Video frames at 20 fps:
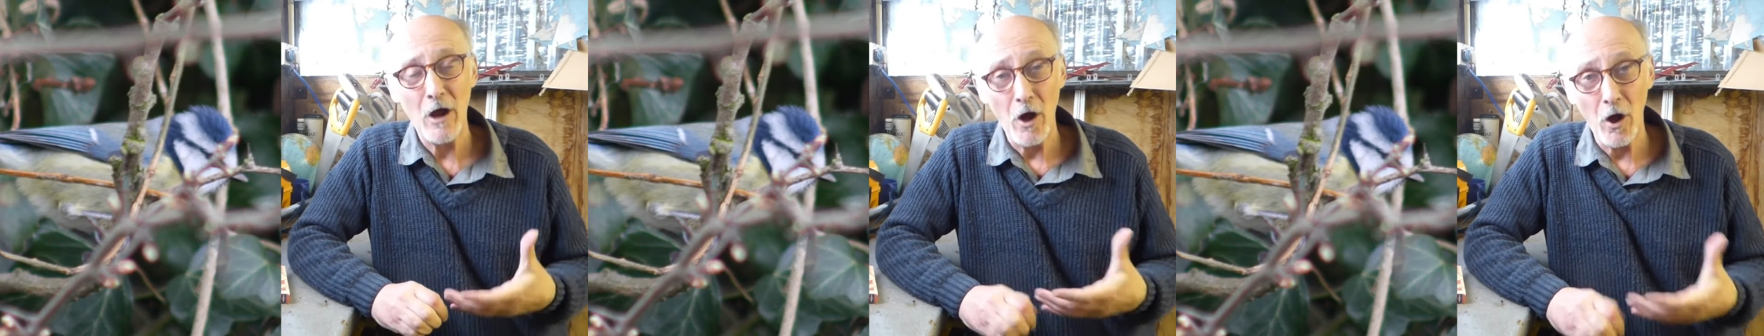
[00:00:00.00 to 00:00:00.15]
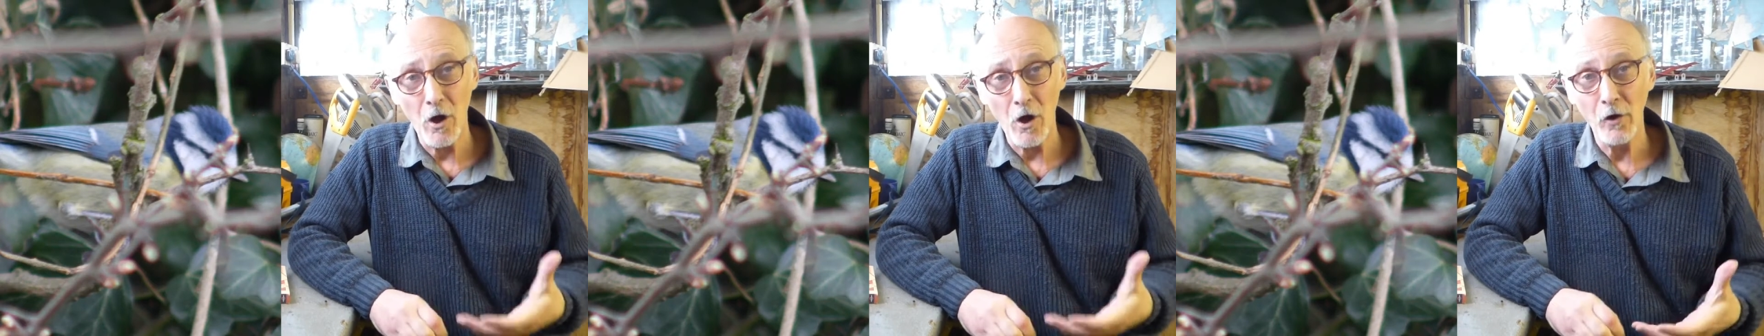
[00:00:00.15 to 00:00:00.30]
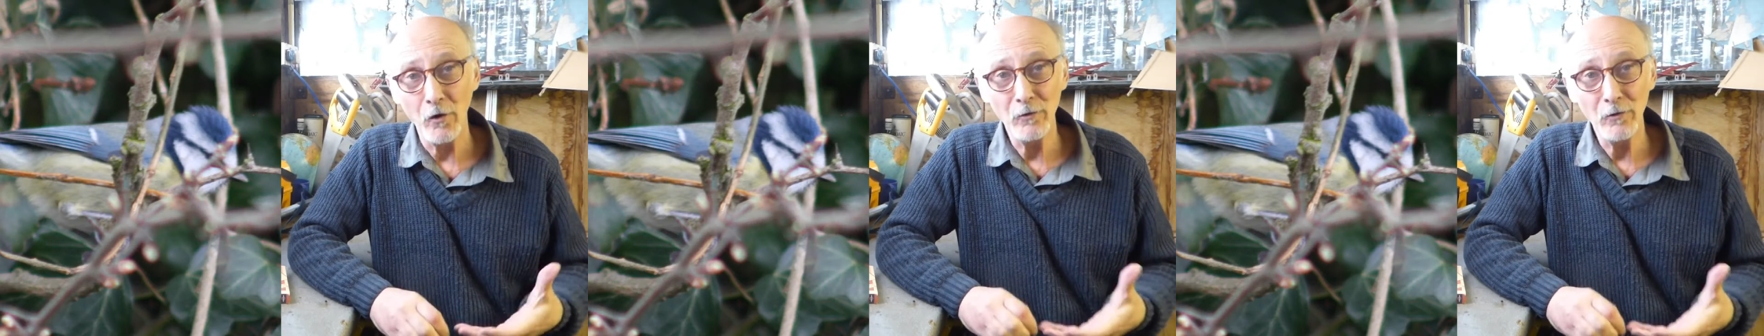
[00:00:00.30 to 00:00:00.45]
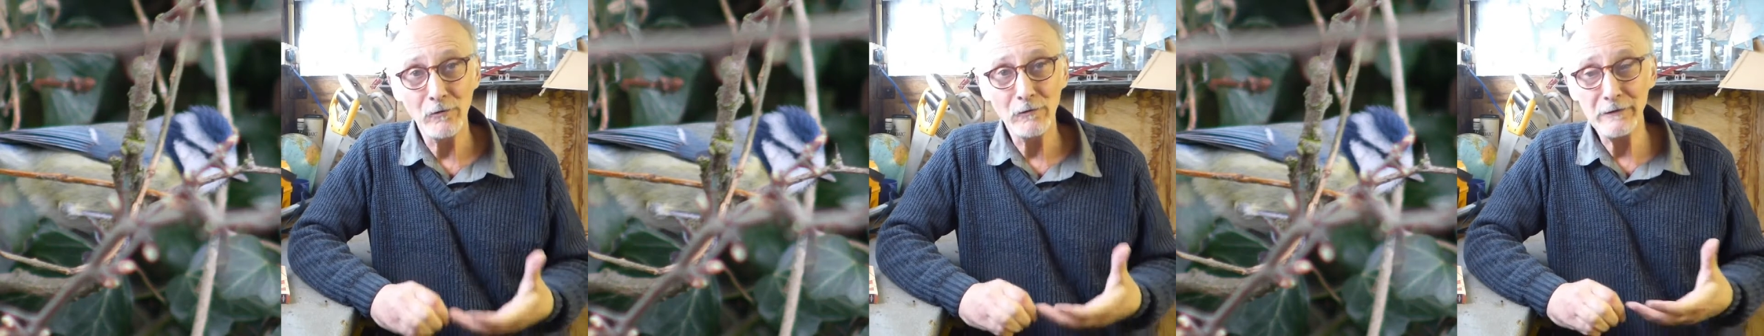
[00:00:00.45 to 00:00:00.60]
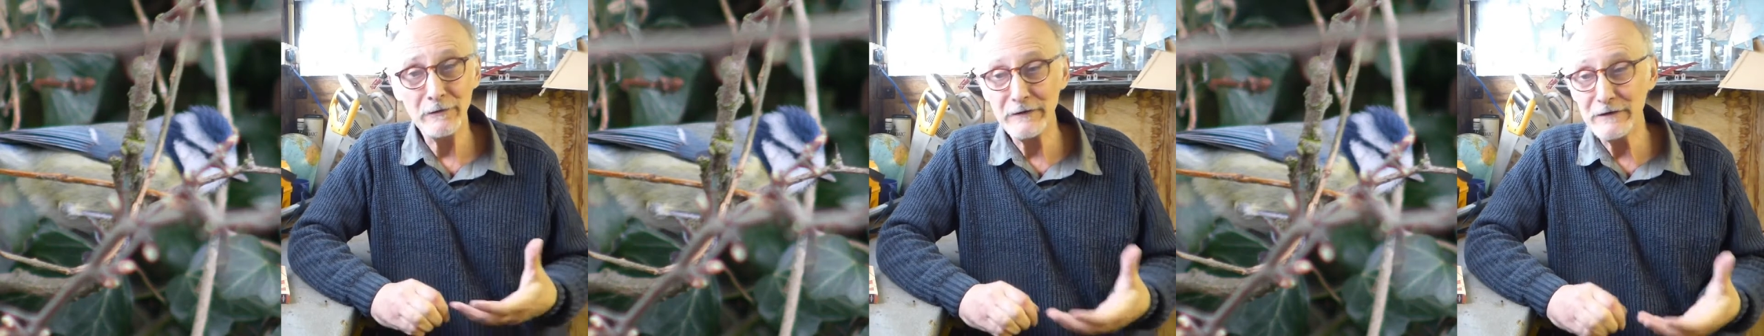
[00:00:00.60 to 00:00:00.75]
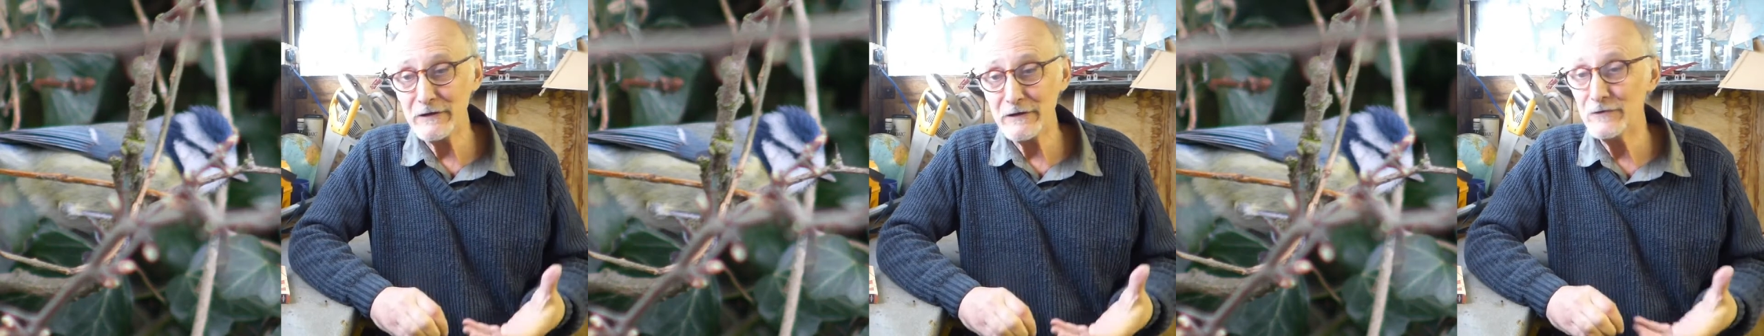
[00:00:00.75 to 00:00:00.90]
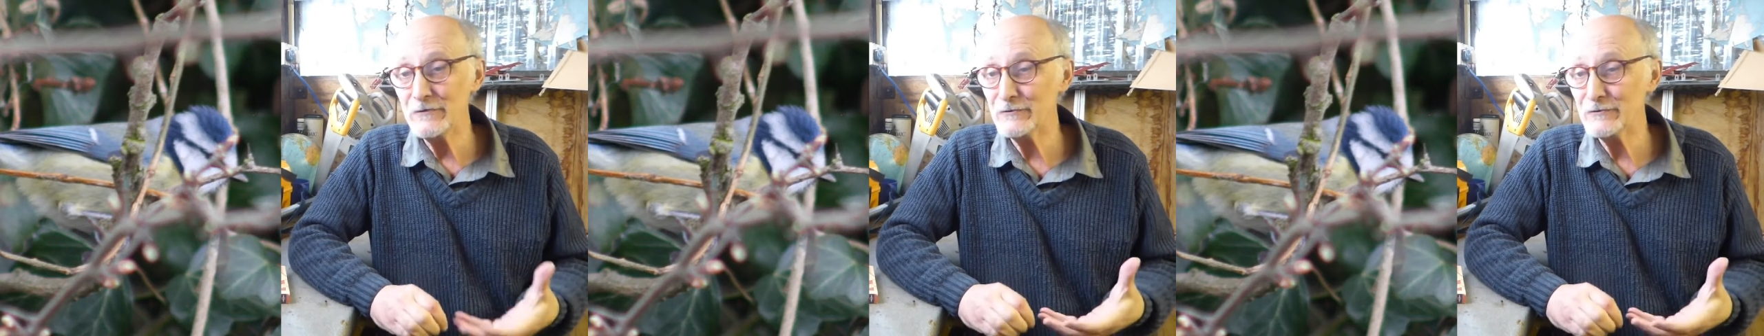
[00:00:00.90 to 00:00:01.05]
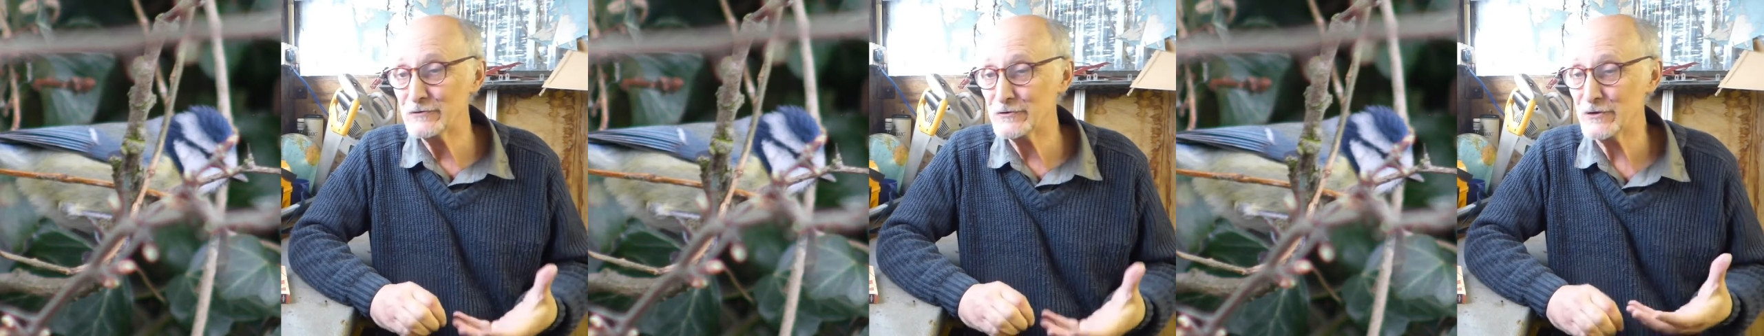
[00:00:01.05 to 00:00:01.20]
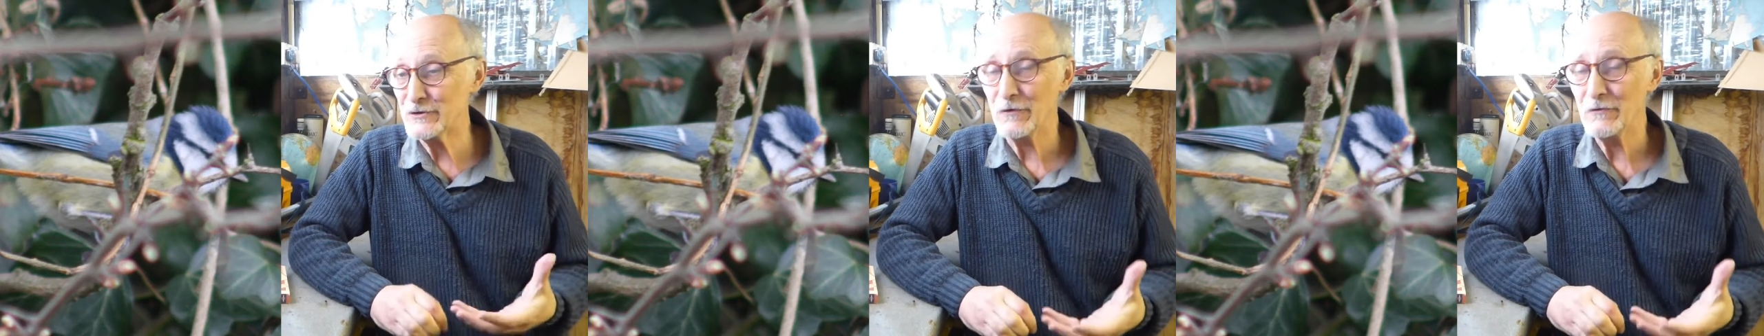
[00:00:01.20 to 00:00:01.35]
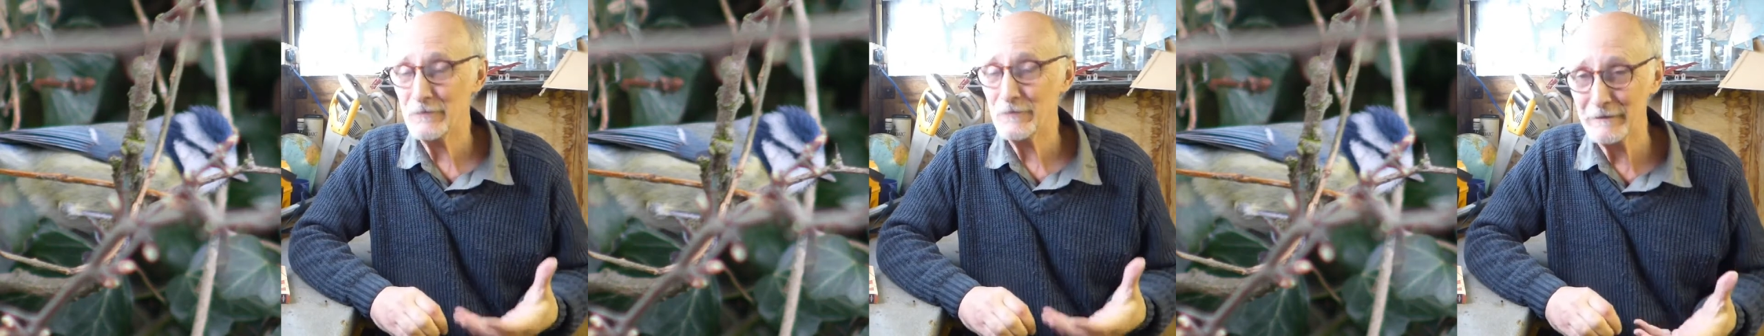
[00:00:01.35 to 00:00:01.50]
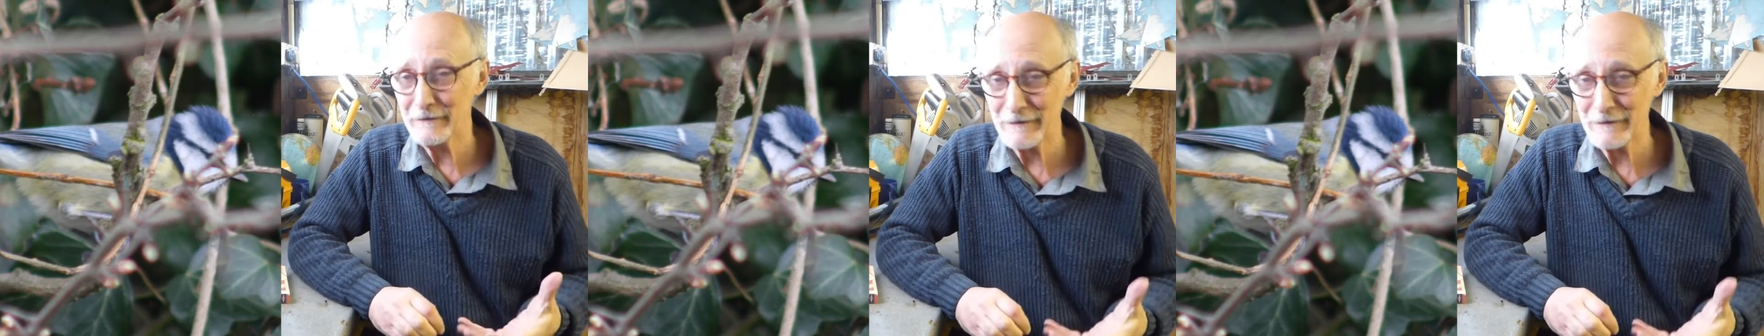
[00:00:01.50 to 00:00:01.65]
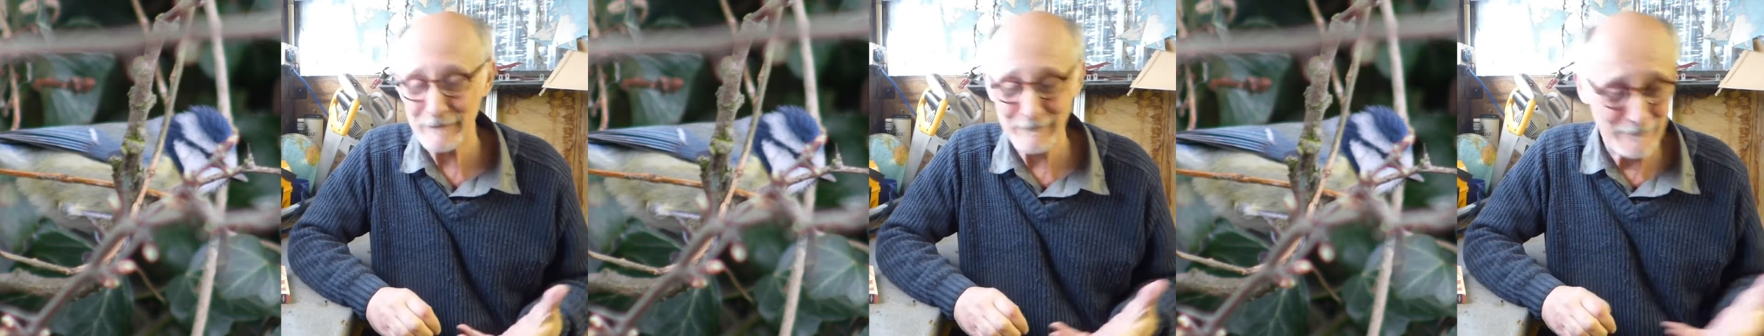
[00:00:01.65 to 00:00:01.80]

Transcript: whole new geographies.